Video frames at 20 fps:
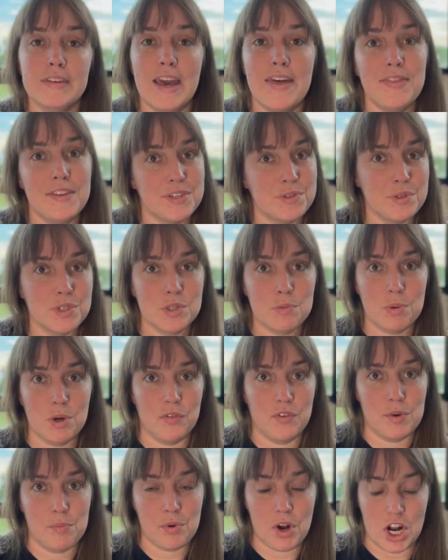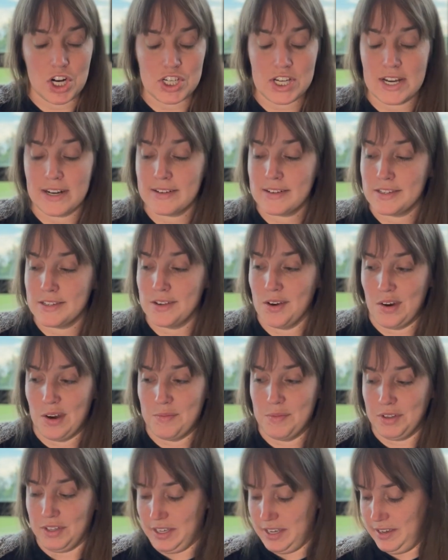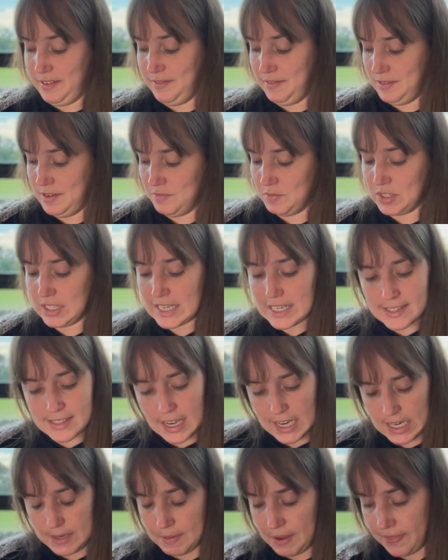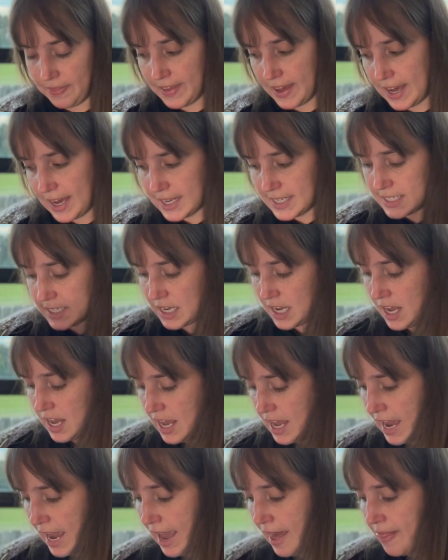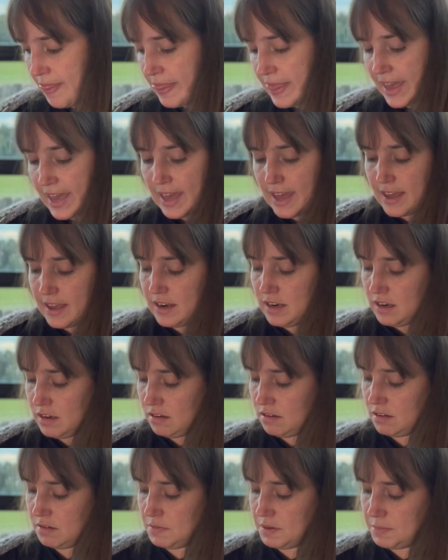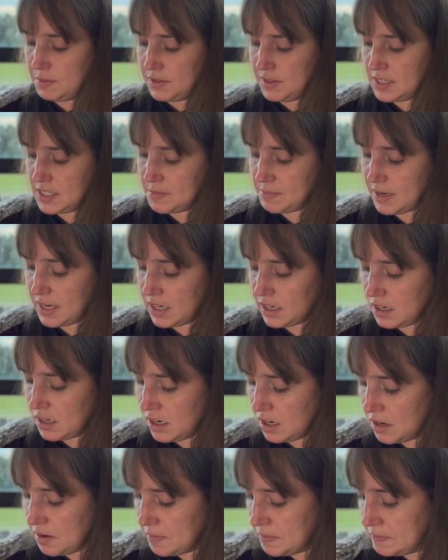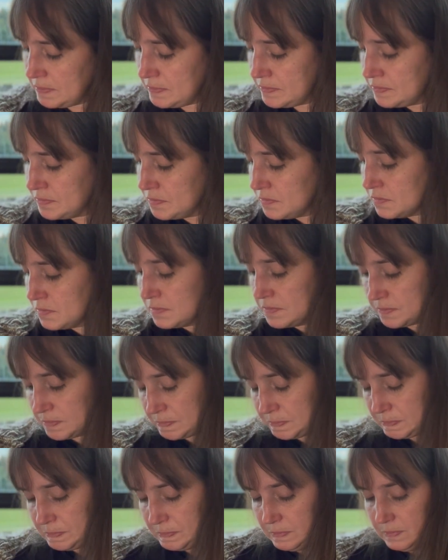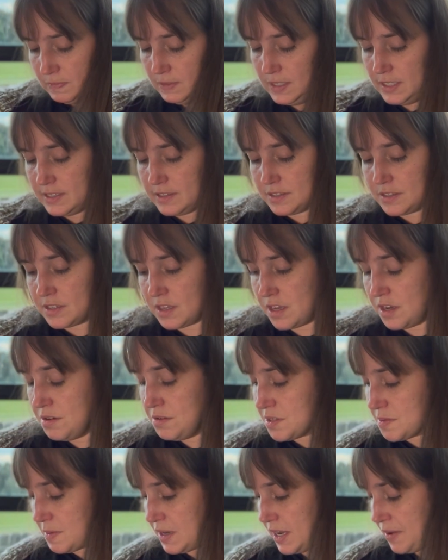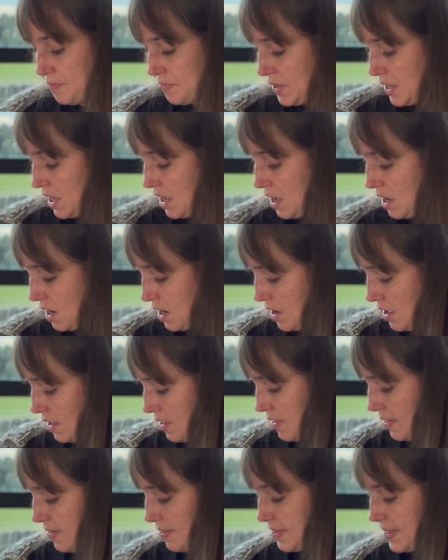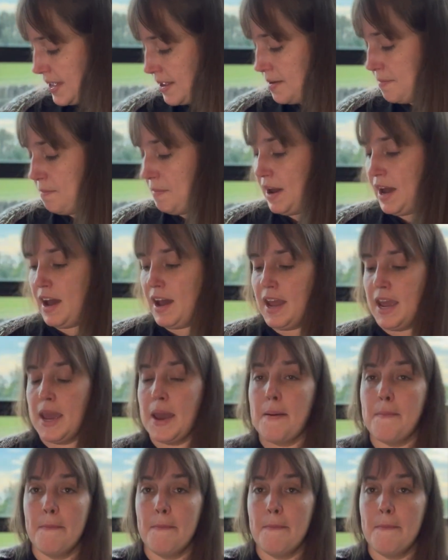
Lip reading: this was the perfect project. So I'm really excited about that. And then, let me put these back in here. Excuse me. Then my